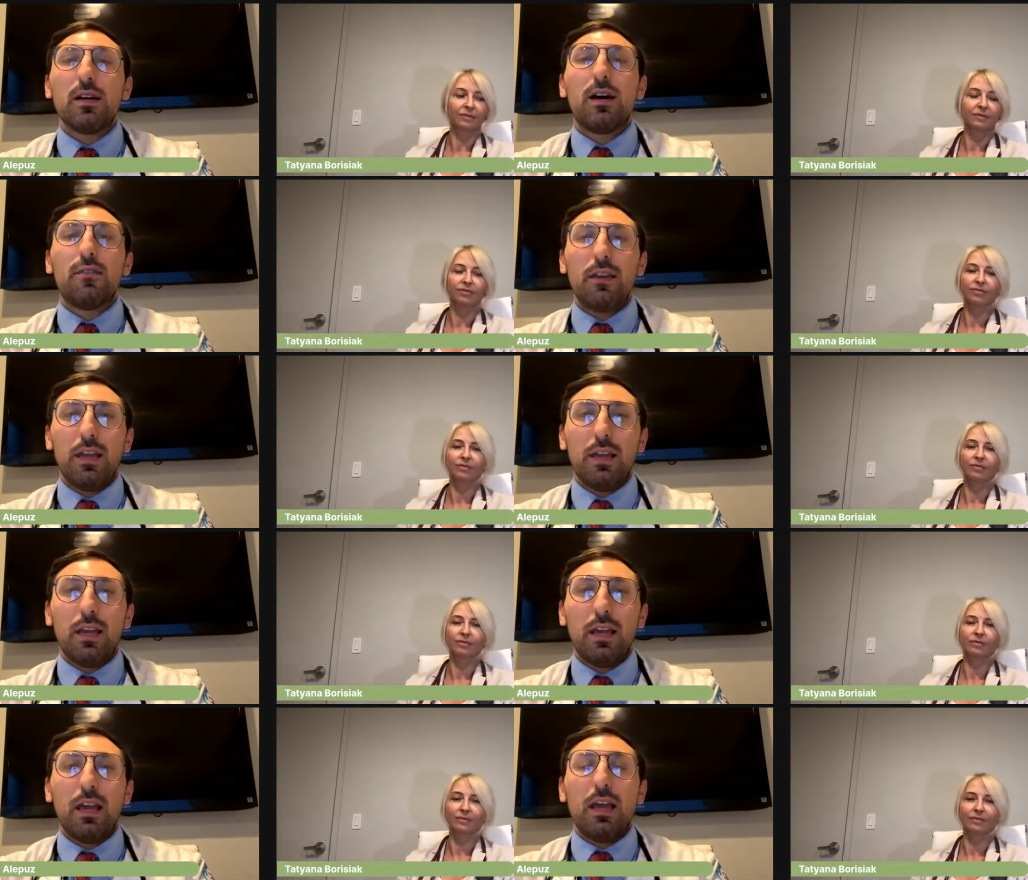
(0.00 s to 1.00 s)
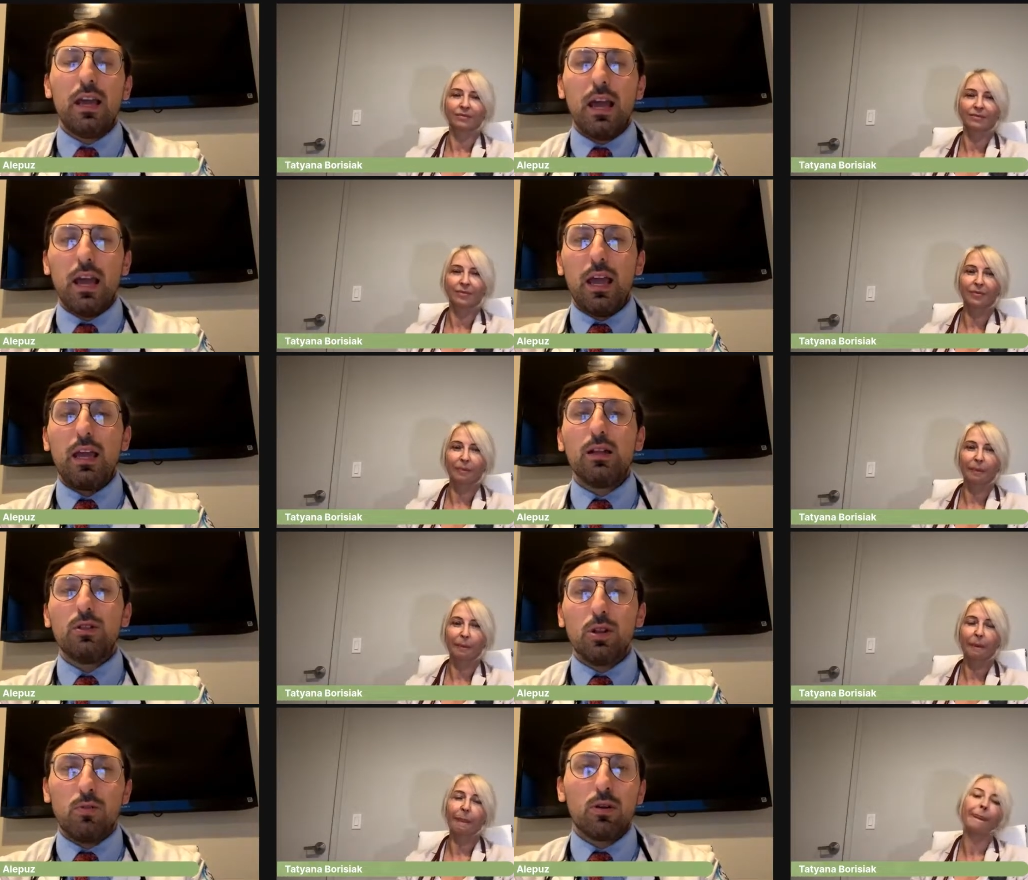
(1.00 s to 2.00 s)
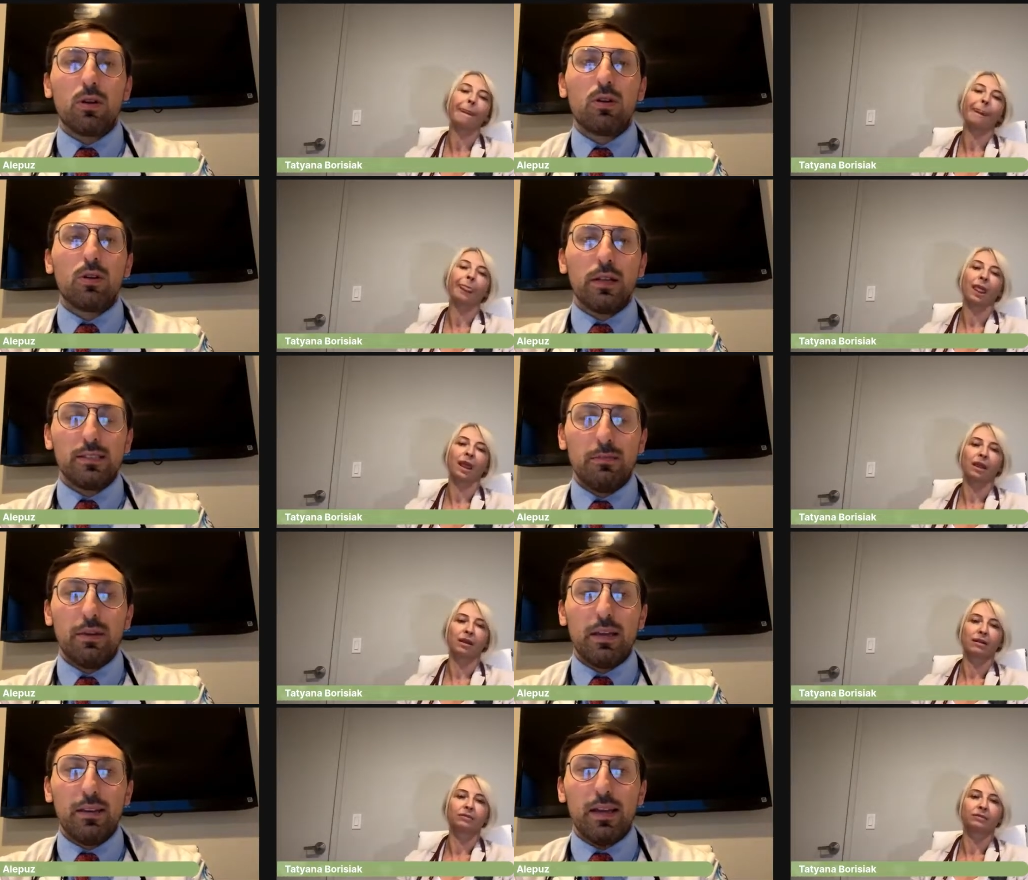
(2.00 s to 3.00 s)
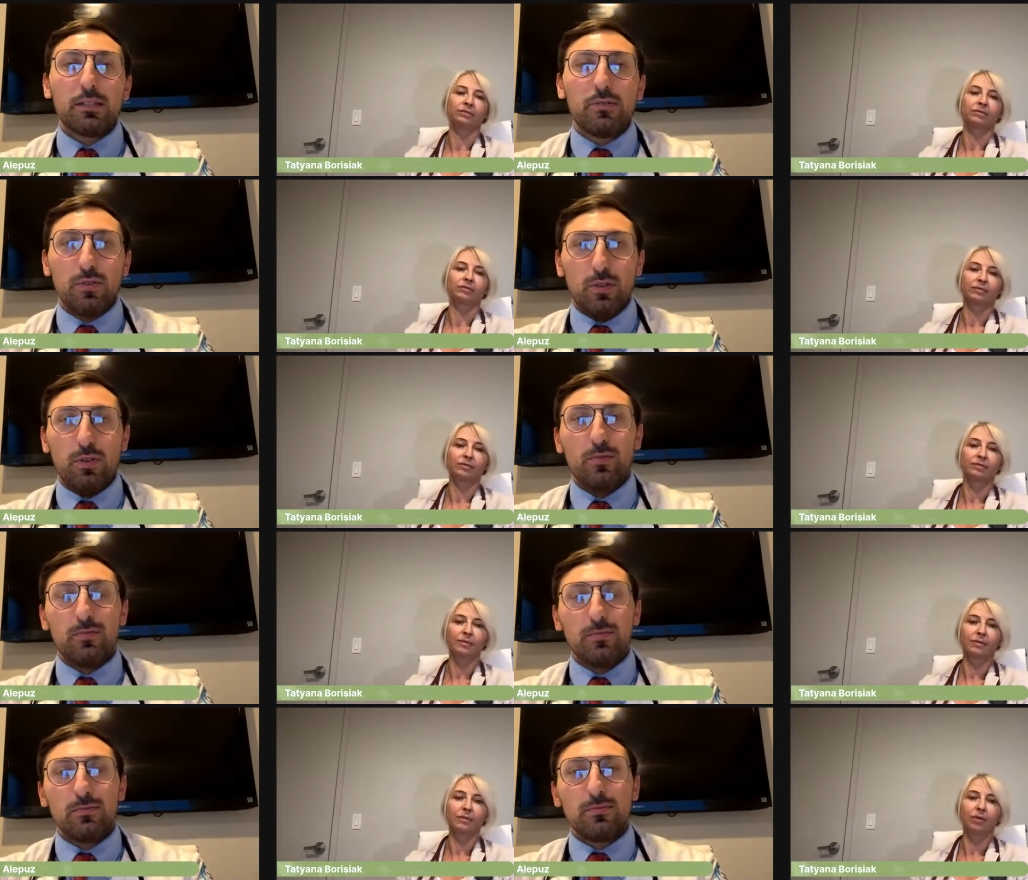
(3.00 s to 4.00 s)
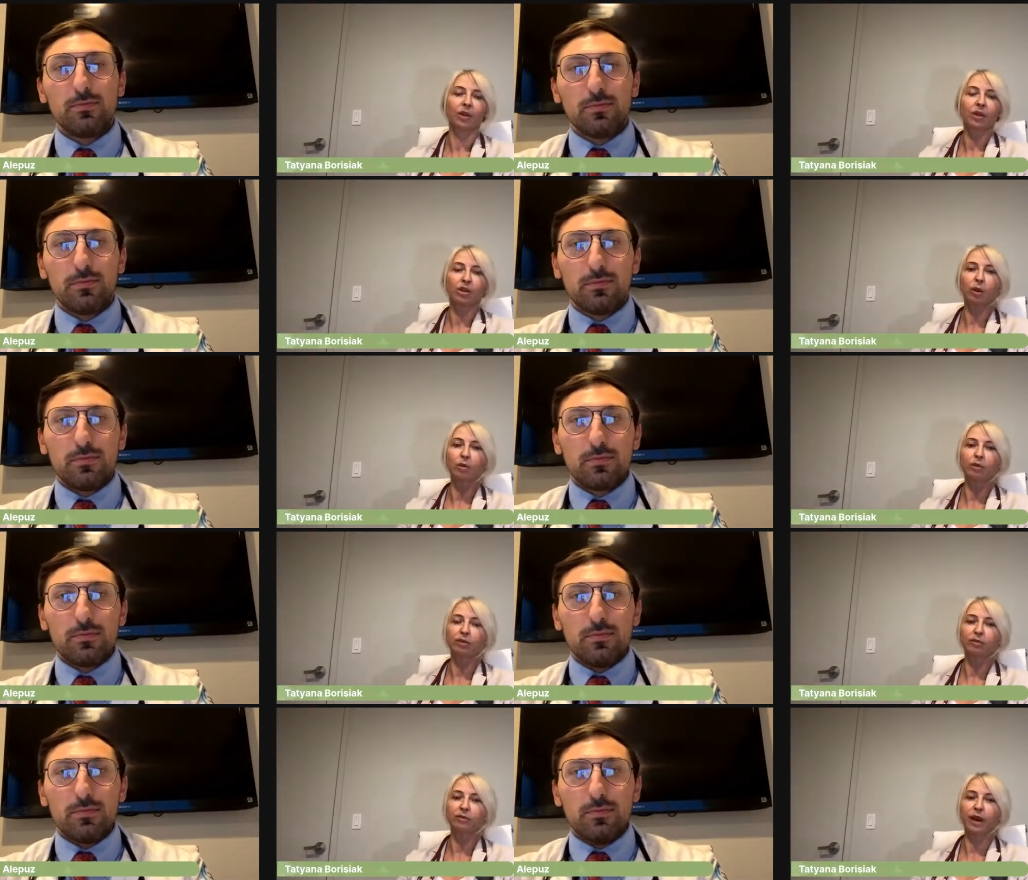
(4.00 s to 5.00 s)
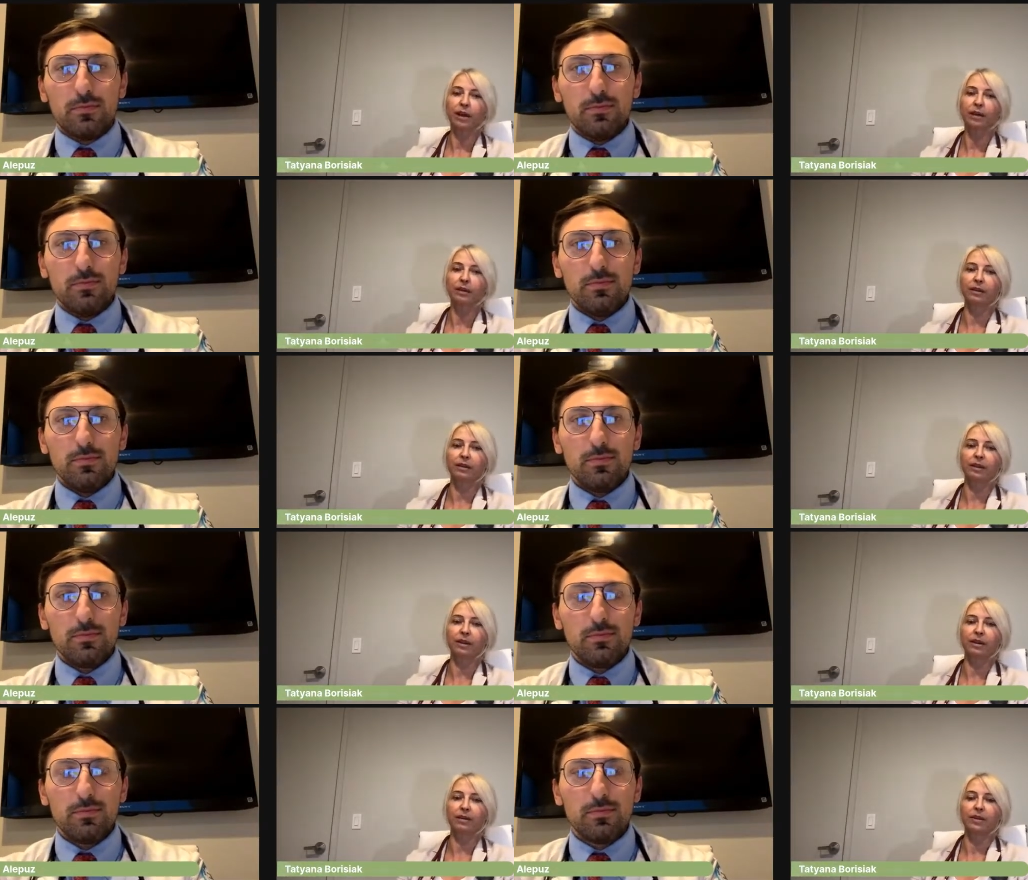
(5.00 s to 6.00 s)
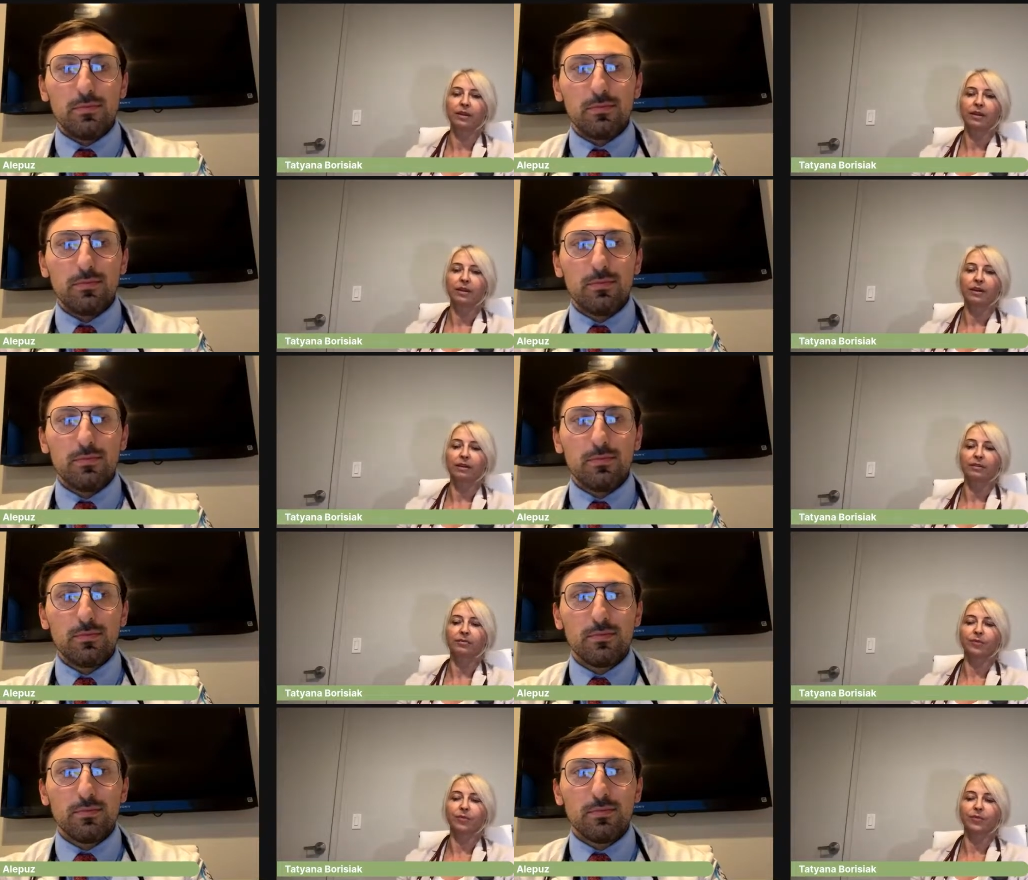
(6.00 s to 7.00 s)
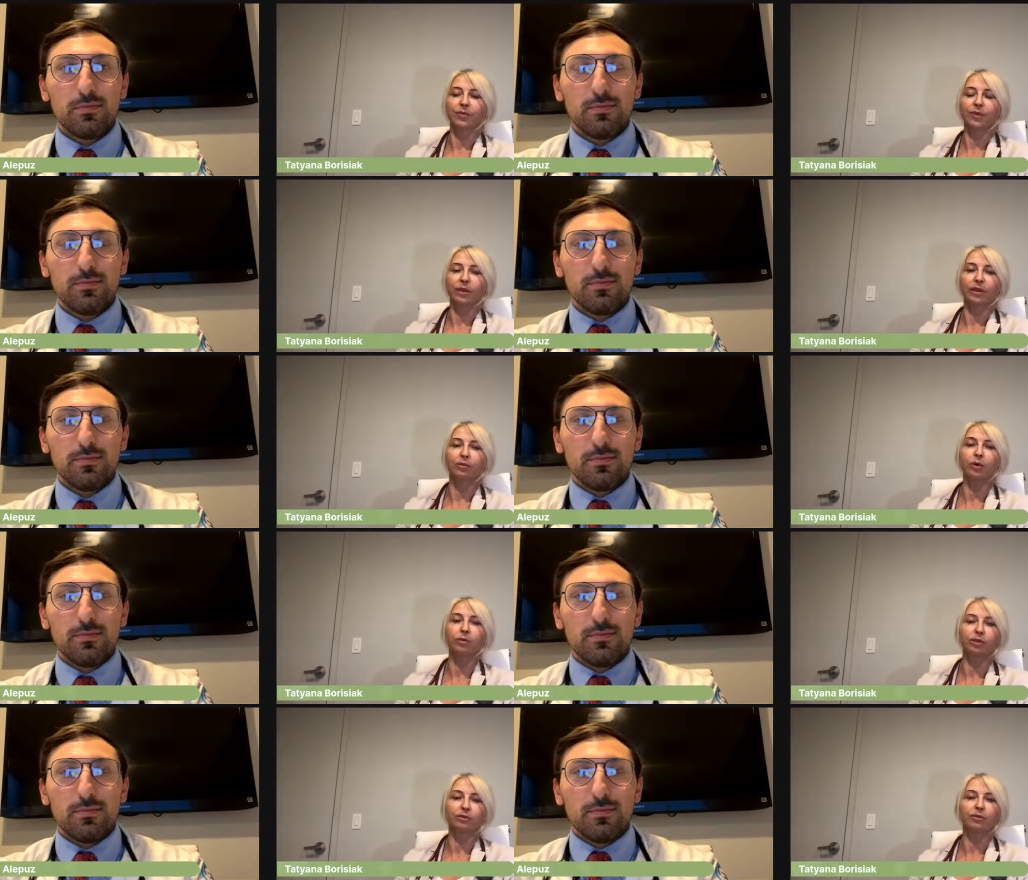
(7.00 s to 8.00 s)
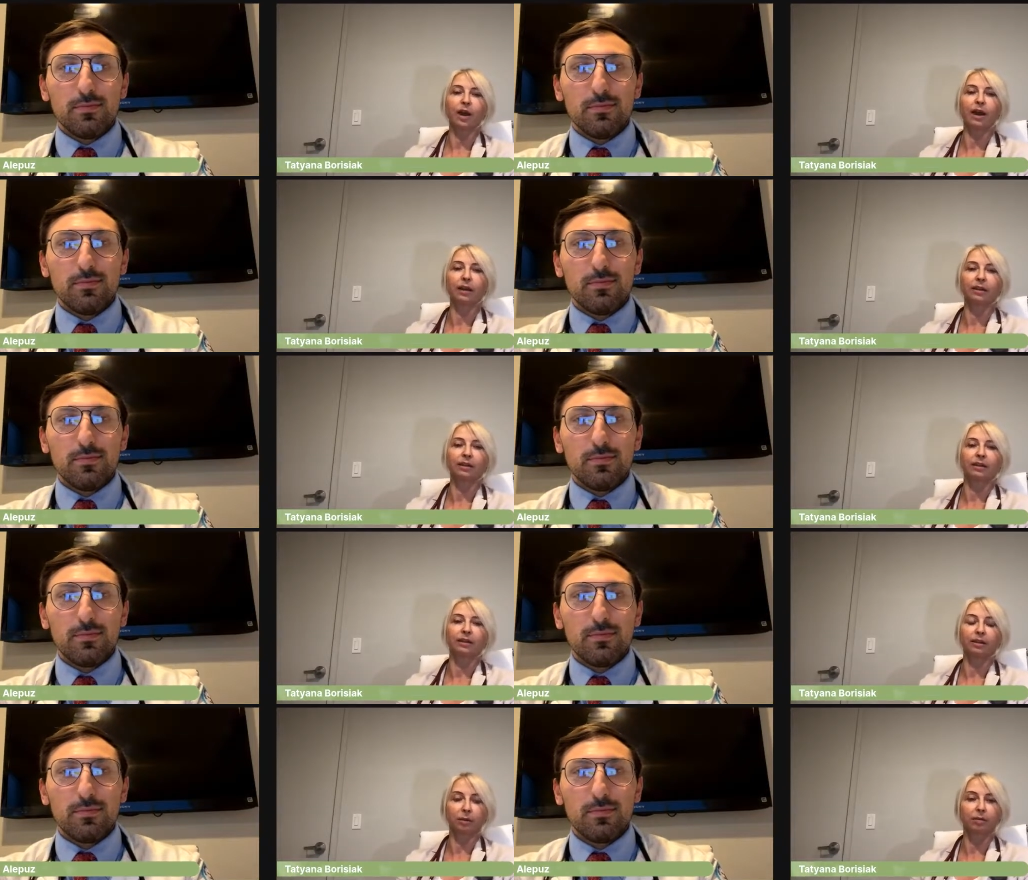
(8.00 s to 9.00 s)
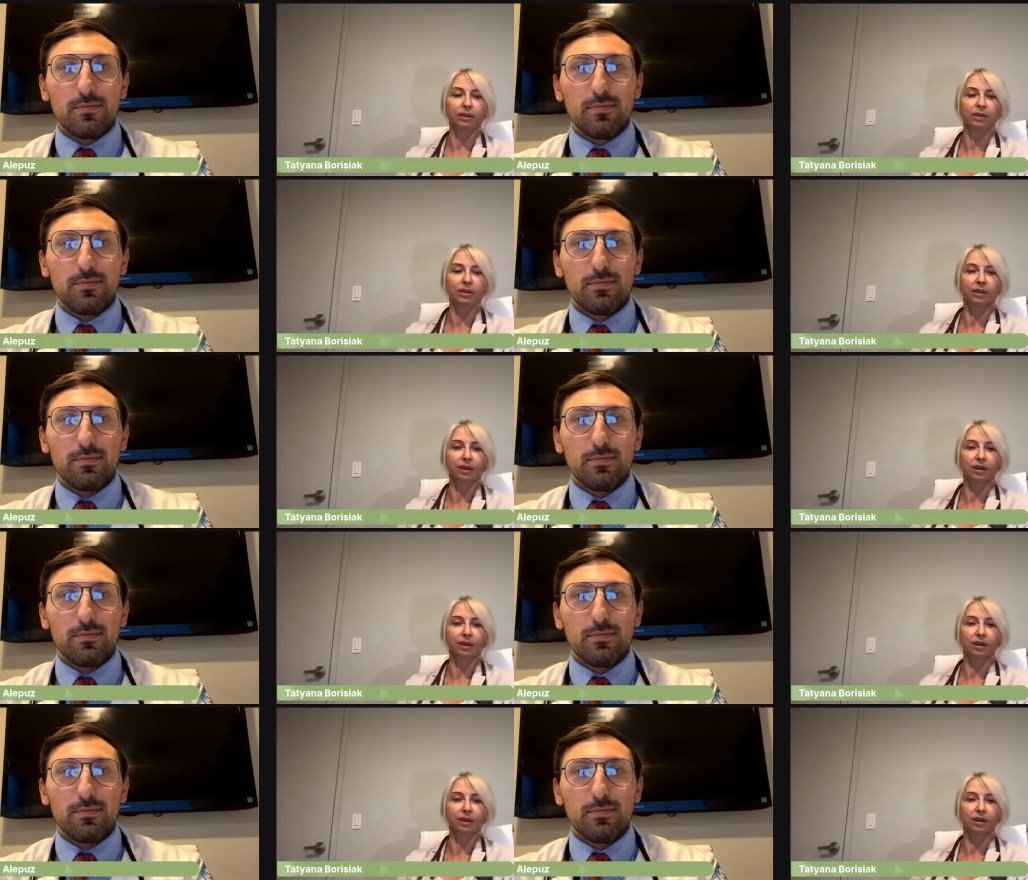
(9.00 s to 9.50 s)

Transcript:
Speaker 1: of eating a lower glycemic index food.
Speaker 2: So where would you find the uh, where would you find the numbers